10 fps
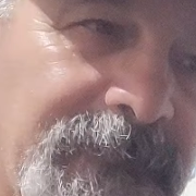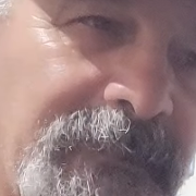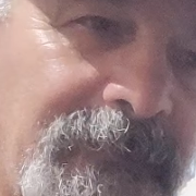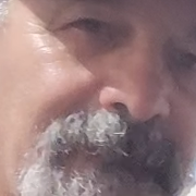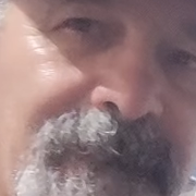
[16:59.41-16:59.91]
You
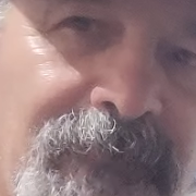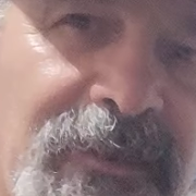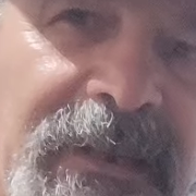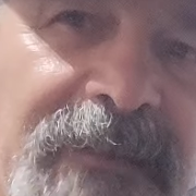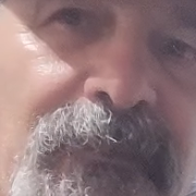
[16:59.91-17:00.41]
know,
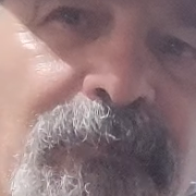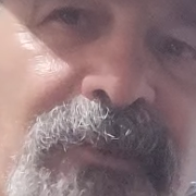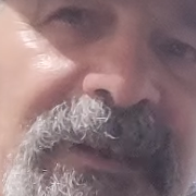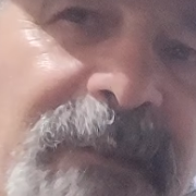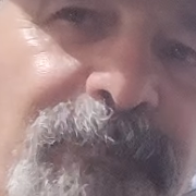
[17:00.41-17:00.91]
you
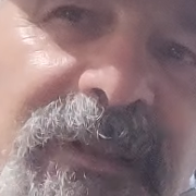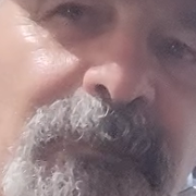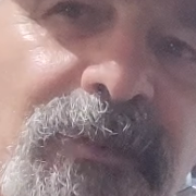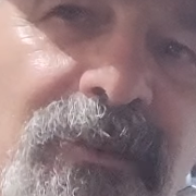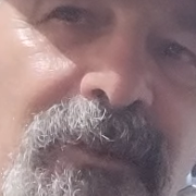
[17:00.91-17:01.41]
can't play
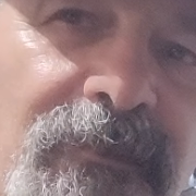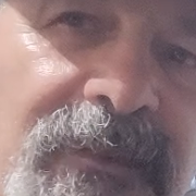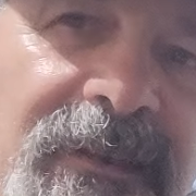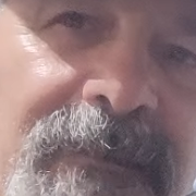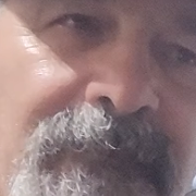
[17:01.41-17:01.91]
with it all. You
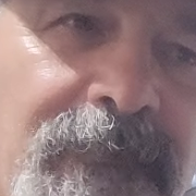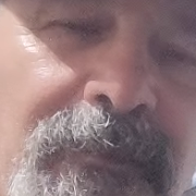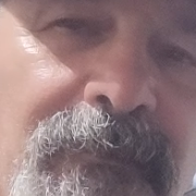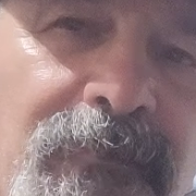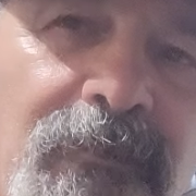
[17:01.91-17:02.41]
can't, you
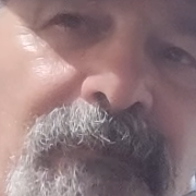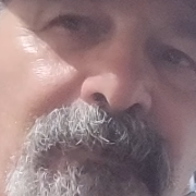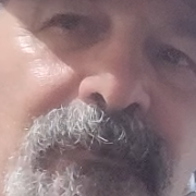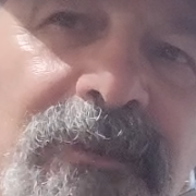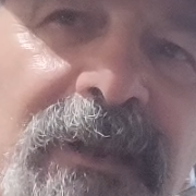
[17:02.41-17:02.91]
don't even
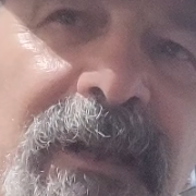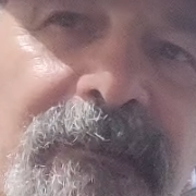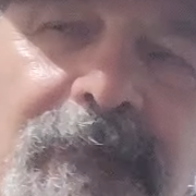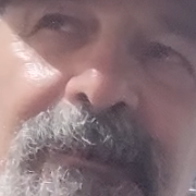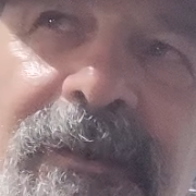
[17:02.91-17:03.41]
know what you got.
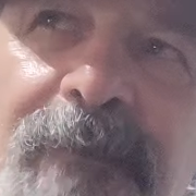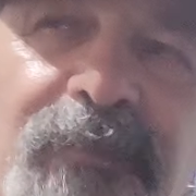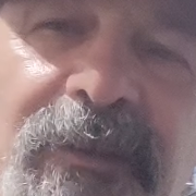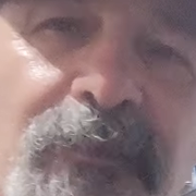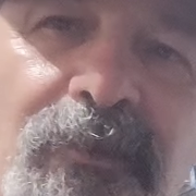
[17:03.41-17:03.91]
You can't
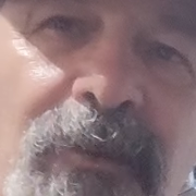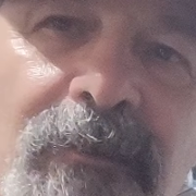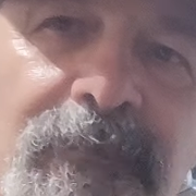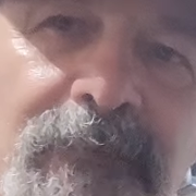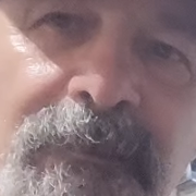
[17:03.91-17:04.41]
play with it all.